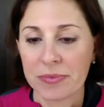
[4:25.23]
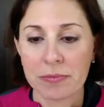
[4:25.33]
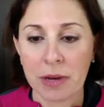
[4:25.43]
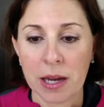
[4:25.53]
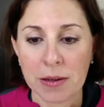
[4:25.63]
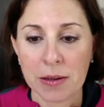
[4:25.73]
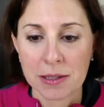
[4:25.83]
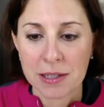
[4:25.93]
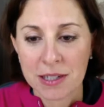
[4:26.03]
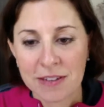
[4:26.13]
my
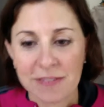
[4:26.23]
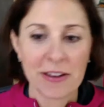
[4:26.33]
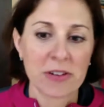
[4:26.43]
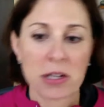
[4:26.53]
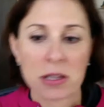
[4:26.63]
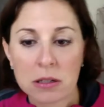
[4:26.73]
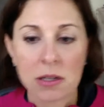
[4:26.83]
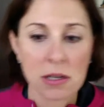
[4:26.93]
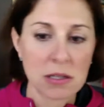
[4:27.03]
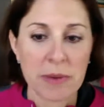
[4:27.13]
favorite little
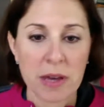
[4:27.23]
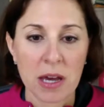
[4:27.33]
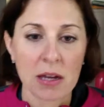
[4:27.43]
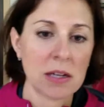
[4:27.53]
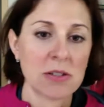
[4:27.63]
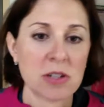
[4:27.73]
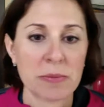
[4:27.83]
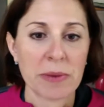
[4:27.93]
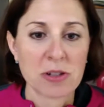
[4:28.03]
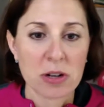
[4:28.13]
Issey Miyake
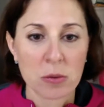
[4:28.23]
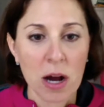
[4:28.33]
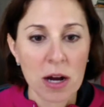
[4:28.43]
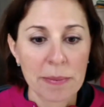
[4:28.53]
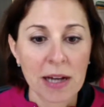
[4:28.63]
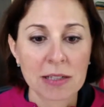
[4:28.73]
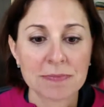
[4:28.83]
geometric rock bag.